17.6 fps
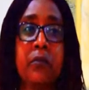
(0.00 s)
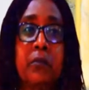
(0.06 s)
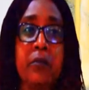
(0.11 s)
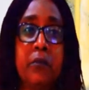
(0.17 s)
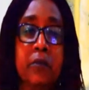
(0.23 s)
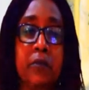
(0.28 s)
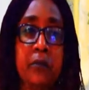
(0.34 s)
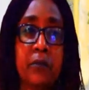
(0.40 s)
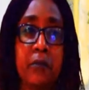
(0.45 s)
the
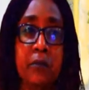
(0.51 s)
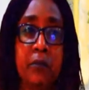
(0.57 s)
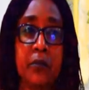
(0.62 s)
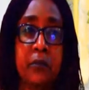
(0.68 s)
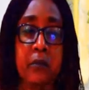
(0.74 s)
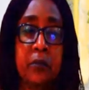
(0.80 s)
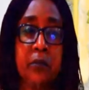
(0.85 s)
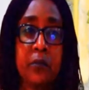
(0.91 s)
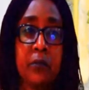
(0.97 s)

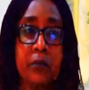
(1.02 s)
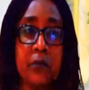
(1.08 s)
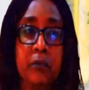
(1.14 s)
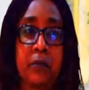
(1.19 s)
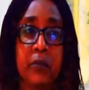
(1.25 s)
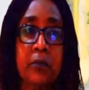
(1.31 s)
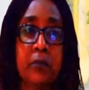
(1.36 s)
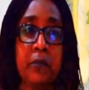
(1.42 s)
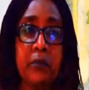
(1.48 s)
post-COVID
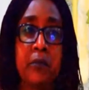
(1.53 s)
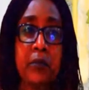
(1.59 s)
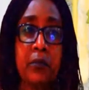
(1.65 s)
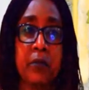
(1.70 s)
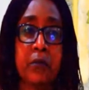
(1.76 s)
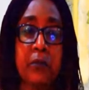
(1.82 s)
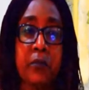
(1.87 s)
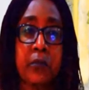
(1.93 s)
effect on